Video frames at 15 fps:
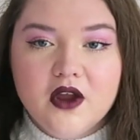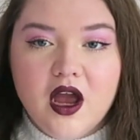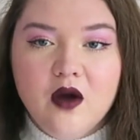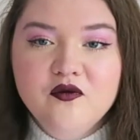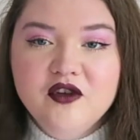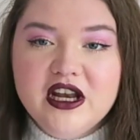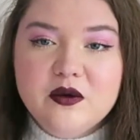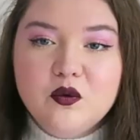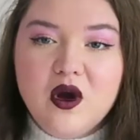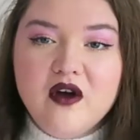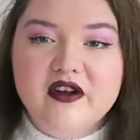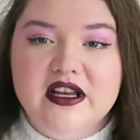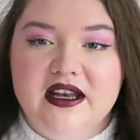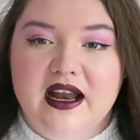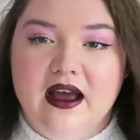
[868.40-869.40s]
I'm really
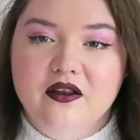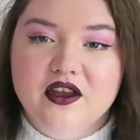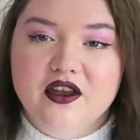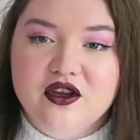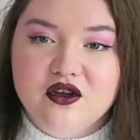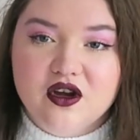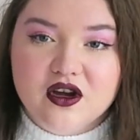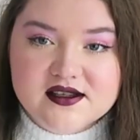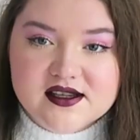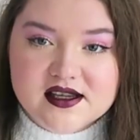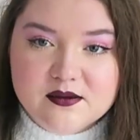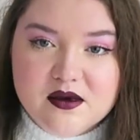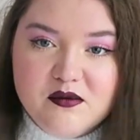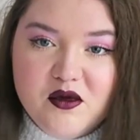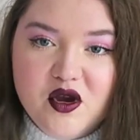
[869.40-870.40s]
worried now that you guys are
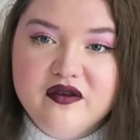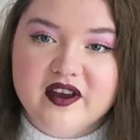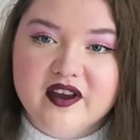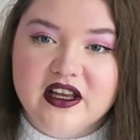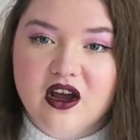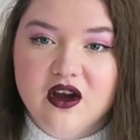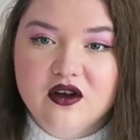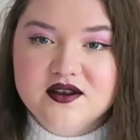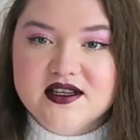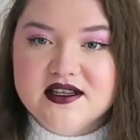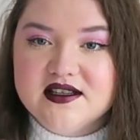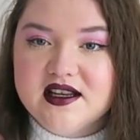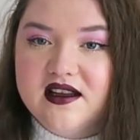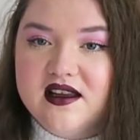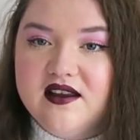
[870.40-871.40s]
going to be moving loads.
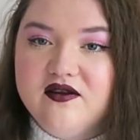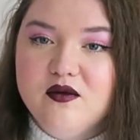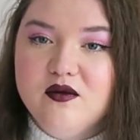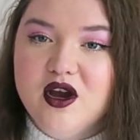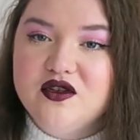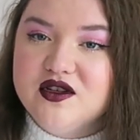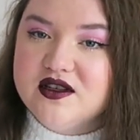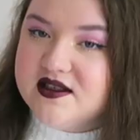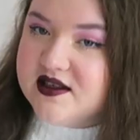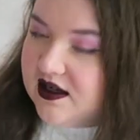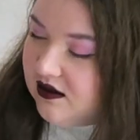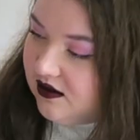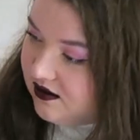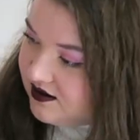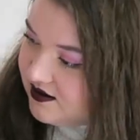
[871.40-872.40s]
It's going to give you motion
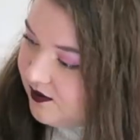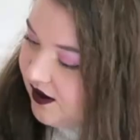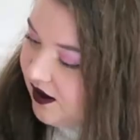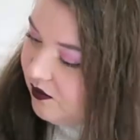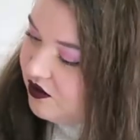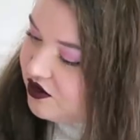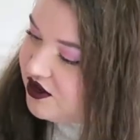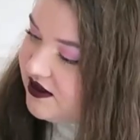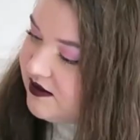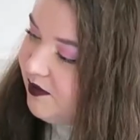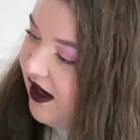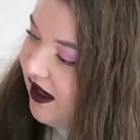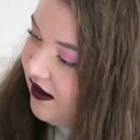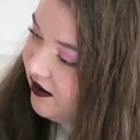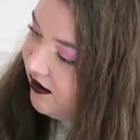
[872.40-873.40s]
sickness when I watch this
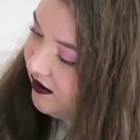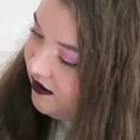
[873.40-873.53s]
back